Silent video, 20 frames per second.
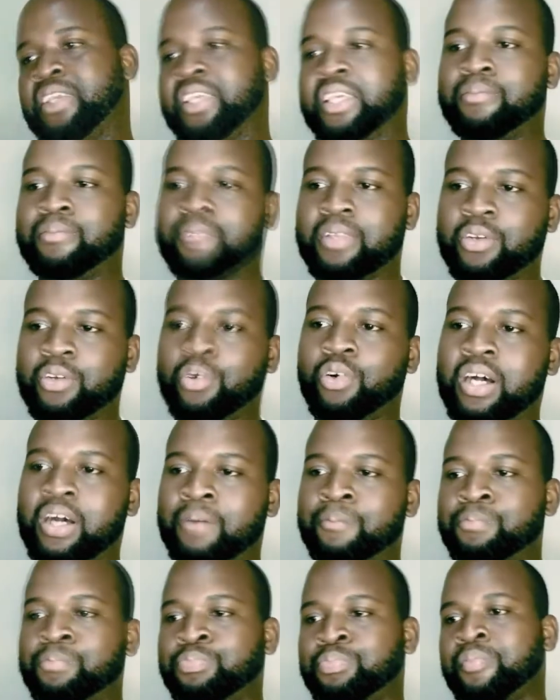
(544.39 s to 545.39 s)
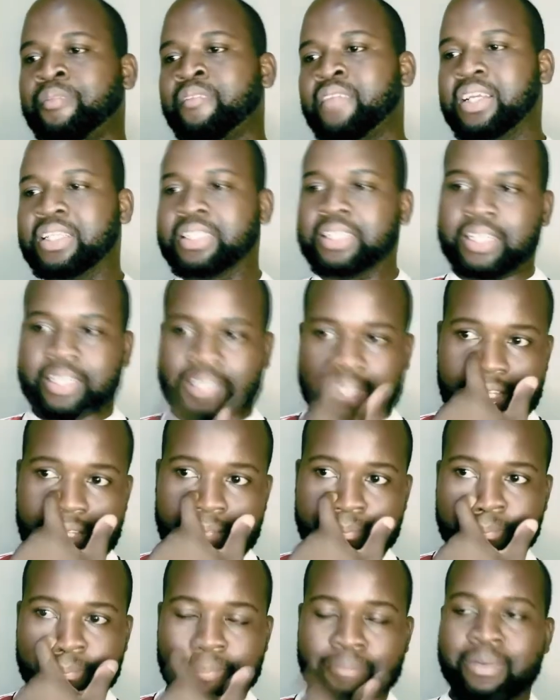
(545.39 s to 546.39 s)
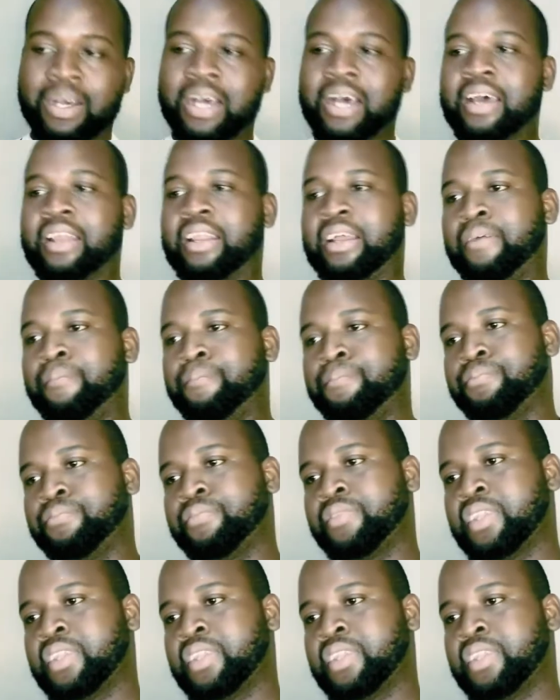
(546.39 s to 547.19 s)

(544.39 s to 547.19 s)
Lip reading: Game Lewa is a game, Mara.